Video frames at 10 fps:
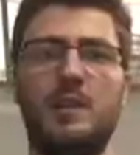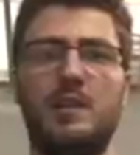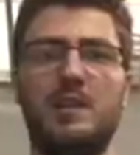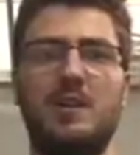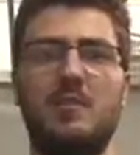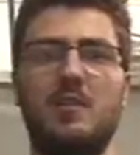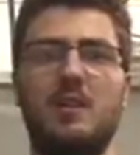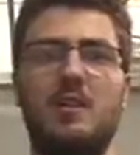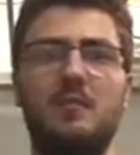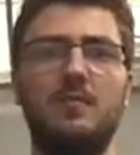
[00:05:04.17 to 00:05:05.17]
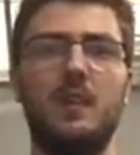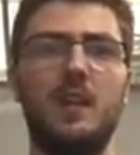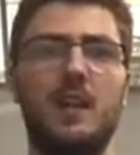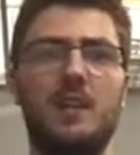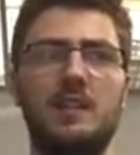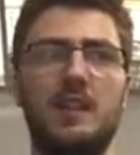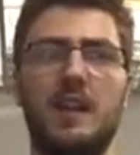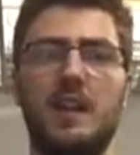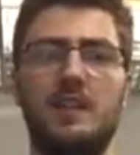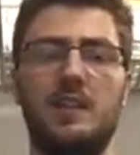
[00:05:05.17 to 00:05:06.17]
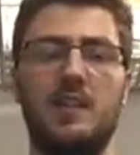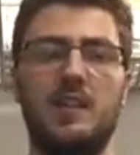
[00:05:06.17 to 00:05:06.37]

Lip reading: they sounded, as I had